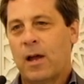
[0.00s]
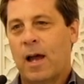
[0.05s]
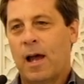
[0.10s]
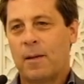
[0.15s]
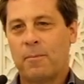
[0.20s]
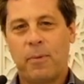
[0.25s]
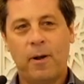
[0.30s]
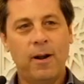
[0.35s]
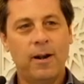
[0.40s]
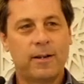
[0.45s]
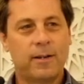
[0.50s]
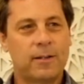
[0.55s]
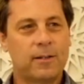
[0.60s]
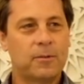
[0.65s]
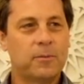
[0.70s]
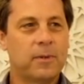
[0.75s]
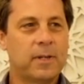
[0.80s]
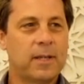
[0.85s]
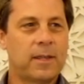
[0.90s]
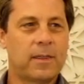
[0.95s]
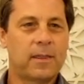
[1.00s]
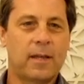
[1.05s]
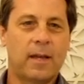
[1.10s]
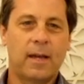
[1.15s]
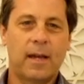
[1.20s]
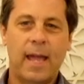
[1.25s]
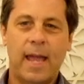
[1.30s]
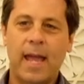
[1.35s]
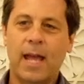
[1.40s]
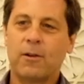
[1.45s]
I partner with
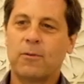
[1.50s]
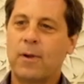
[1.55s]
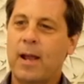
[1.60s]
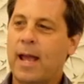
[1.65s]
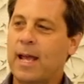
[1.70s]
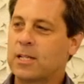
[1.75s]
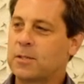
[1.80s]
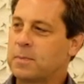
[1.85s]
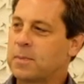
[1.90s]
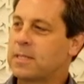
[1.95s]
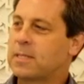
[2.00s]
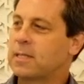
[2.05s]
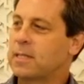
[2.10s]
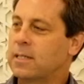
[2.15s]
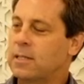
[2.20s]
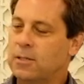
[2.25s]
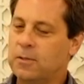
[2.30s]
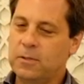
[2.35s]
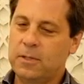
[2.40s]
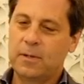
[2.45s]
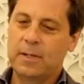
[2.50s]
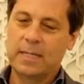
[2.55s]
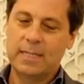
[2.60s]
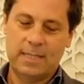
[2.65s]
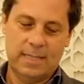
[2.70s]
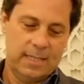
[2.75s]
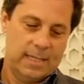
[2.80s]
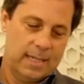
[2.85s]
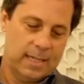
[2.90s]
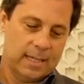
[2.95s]
Anne Rasmussen, who you can
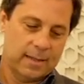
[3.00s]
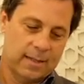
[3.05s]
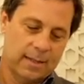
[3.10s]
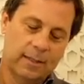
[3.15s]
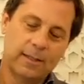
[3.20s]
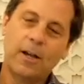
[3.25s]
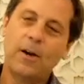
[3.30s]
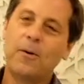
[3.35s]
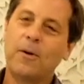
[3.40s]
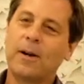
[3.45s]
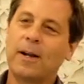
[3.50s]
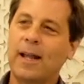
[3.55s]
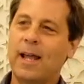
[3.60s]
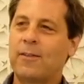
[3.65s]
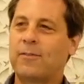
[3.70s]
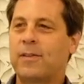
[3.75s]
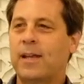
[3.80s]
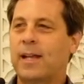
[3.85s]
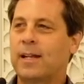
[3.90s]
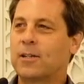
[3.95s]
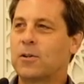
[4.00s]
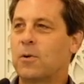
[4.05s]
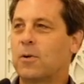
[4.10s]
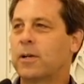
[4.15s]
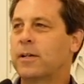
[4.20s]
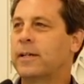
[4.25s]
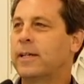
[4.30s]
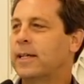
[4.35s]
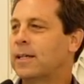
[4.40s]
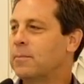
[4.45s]
see in the lower left-hand
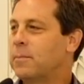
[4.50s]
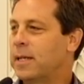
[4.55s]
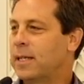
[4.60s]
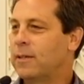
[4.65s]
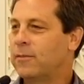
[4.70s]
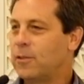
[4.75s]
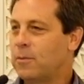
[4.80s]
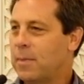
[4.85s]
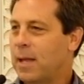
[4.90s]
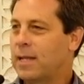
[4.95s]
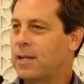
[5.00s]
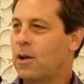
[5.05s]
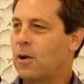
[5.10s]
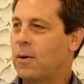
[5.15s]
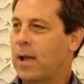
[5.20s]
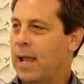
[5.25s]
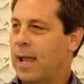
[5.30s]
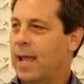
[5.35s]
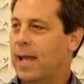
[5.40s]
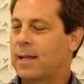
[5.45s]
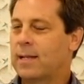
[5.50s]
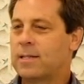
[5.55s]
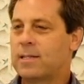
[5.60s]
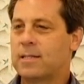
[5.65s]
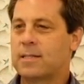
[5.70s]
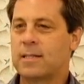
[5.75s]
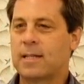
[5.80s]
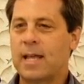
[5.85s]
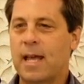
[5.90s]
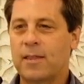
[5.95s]
corner here. Many of you may know Anne.
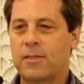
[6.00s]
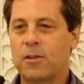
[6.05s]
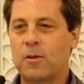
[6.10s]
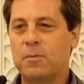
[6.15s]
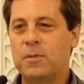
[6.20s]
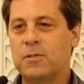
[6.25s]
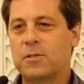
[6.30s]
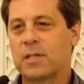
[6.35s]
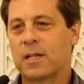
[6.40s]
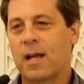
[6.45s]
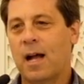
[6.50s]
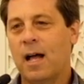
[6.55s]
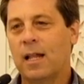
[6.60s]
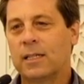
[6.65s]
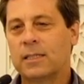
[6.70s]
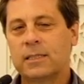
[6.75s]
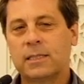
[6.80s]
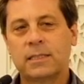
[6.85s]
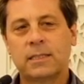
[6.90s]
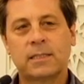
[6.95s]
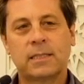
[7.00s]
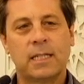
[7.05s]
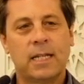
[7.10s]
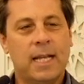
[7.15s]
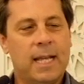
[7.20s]
She's an ethnomusicologist.